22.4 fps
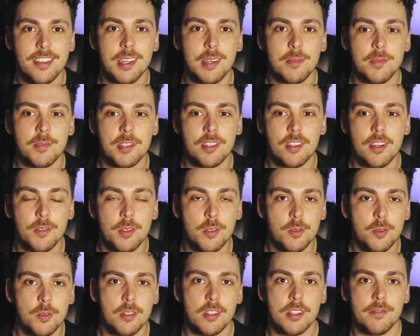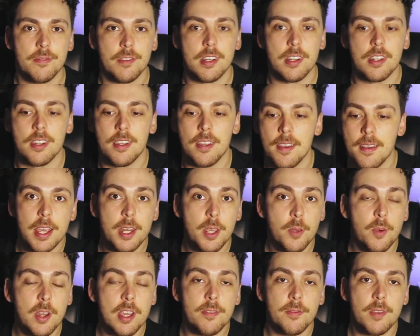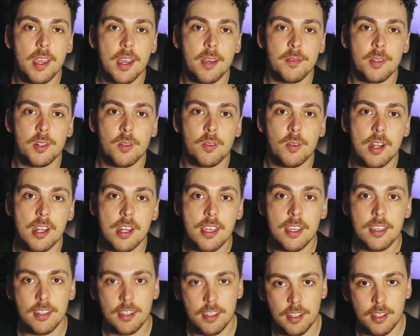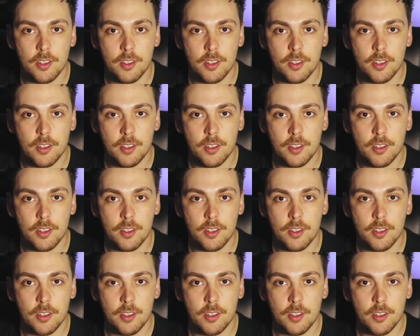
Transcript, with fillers: themed stuff. It was really fun. Anyway, if you haven't already,